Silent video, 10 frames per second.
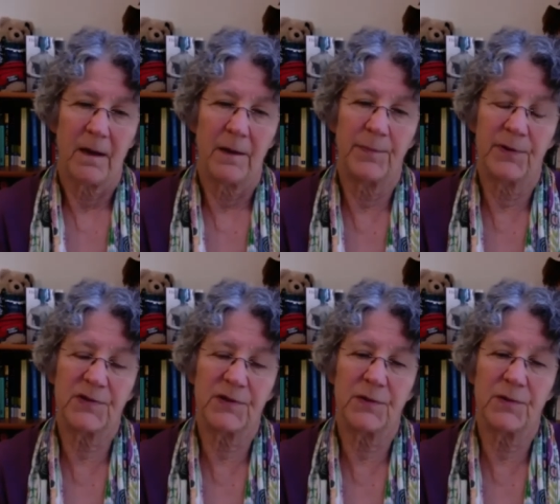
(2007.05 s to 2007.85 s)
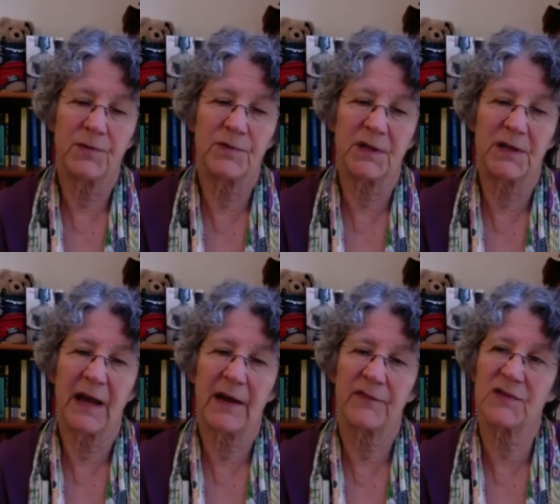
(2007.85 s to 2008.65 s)
a person who did
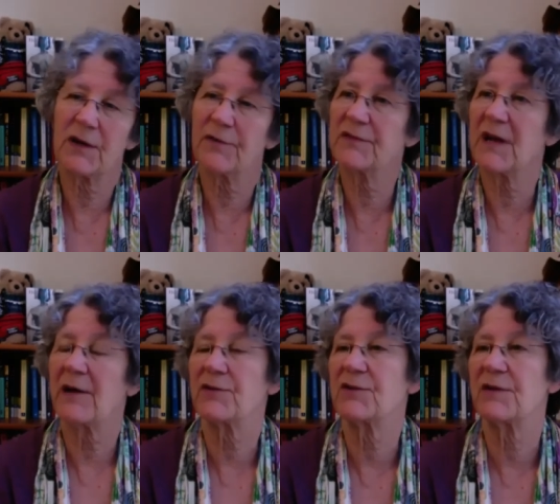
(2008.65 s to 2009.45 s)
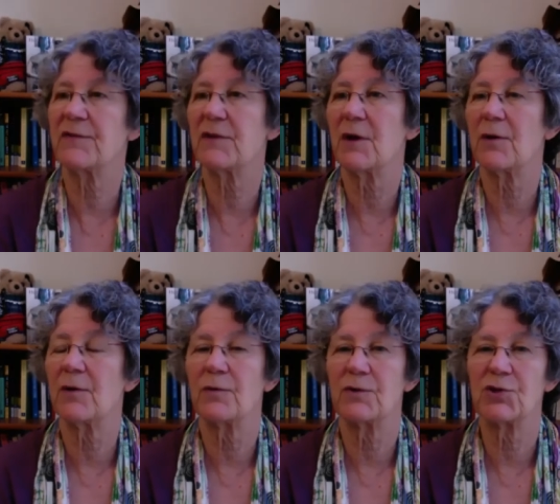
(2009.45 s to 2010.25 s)
have self doubts, even
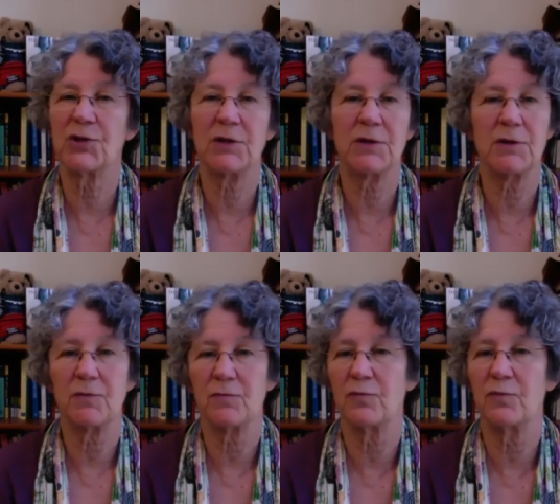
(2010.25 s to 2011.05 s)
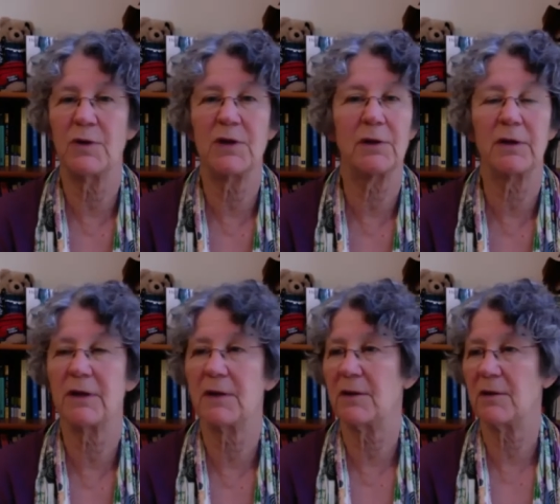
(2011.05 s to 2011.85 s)
though she really